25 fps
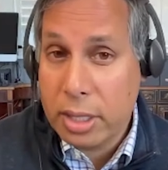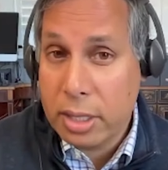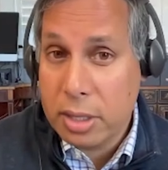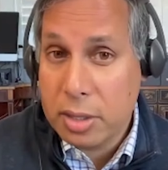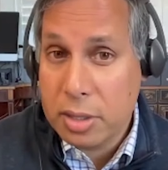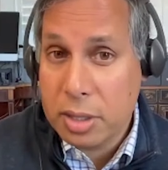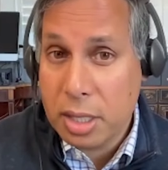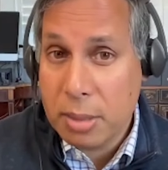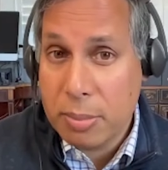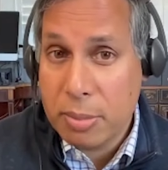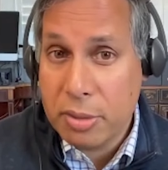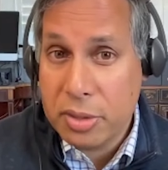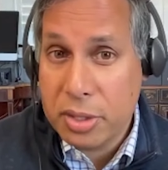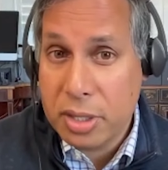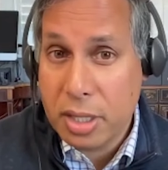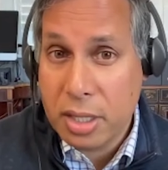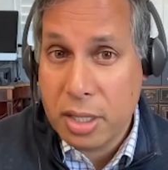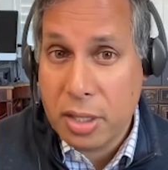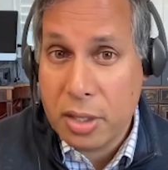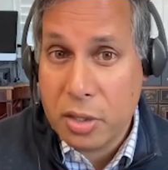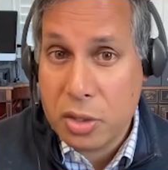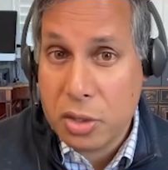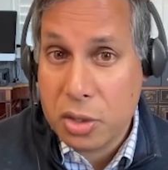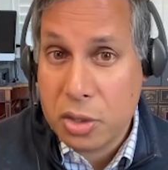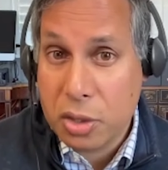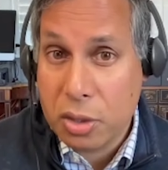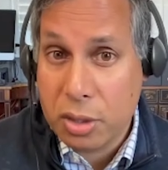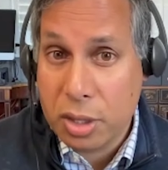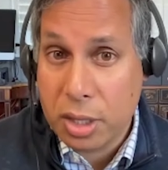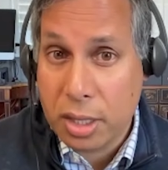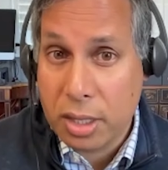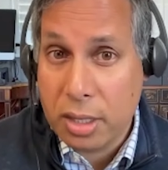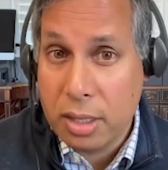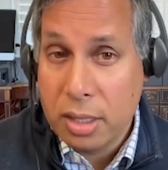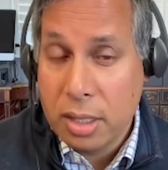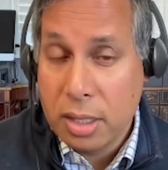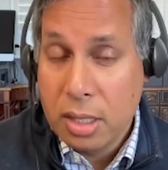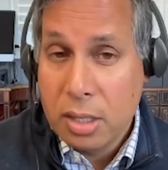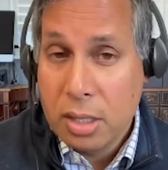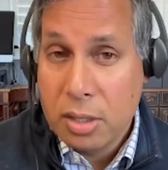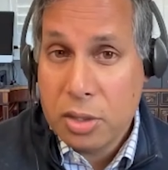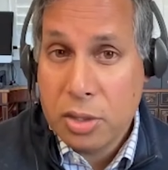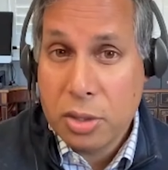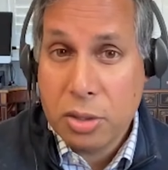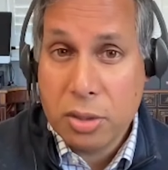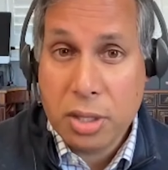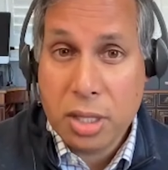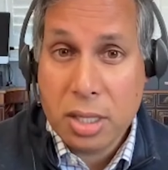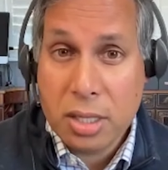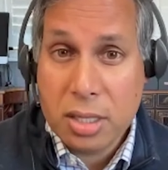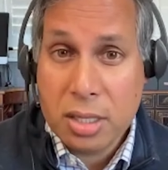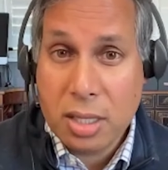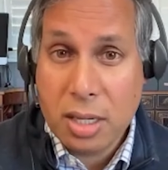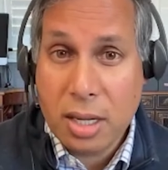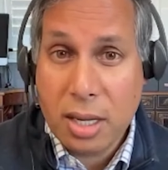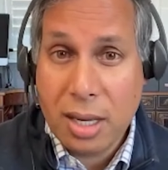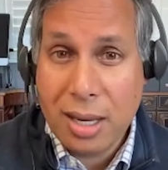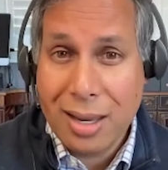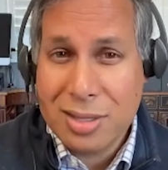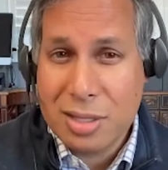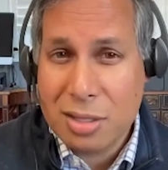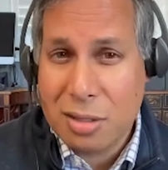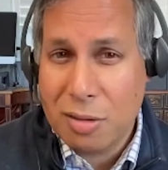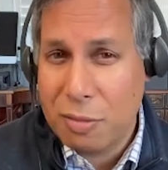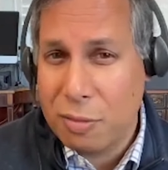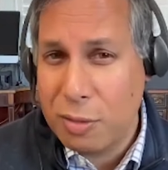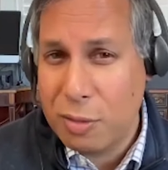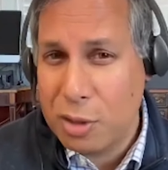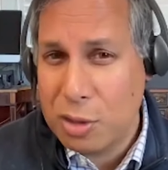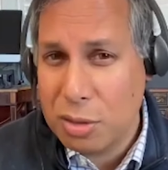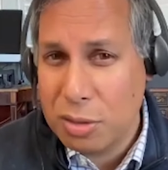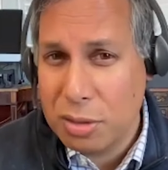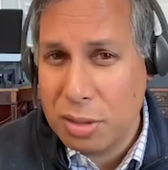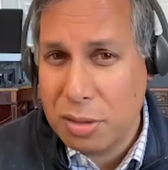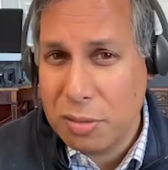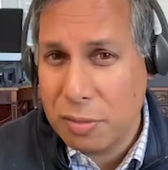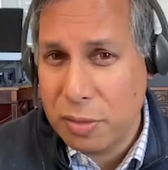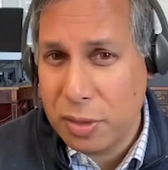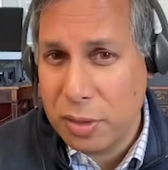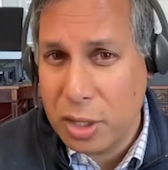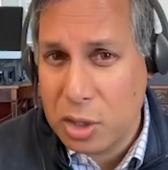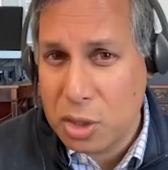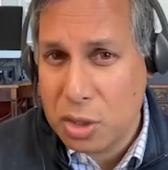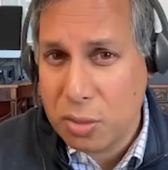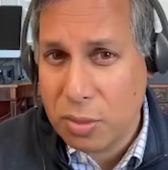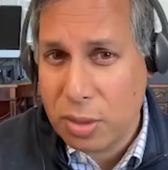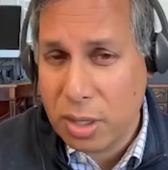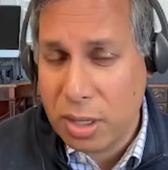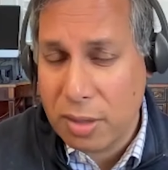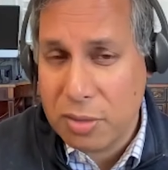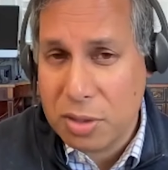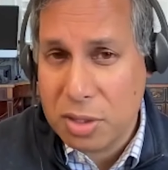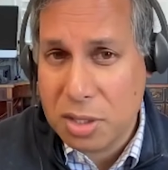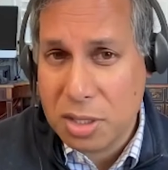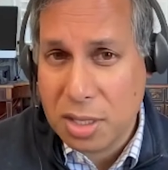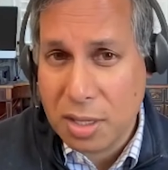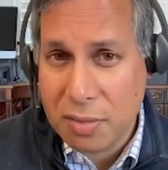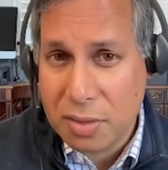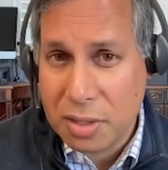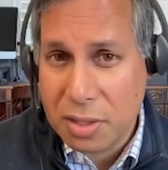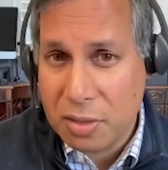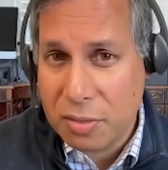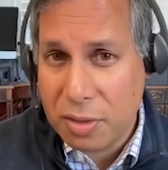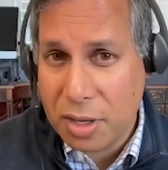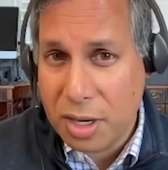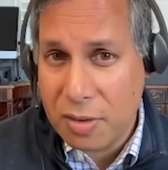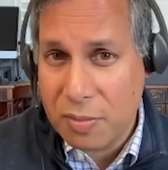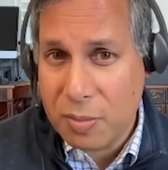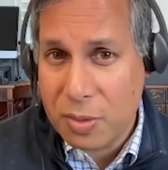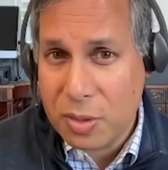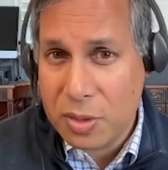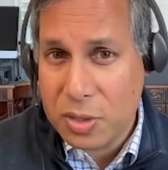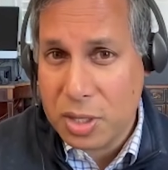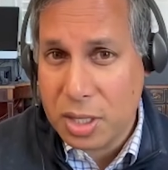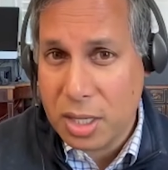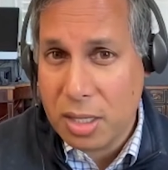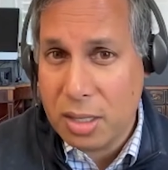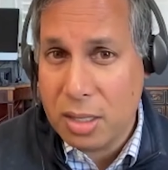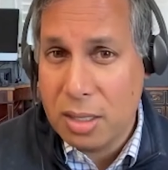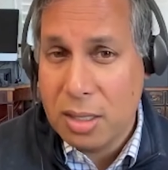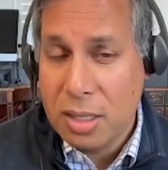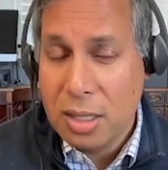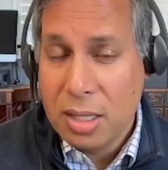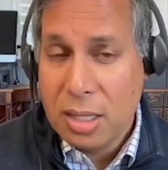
example today is Turkey. Turkey today has an official inflation rate of 75%.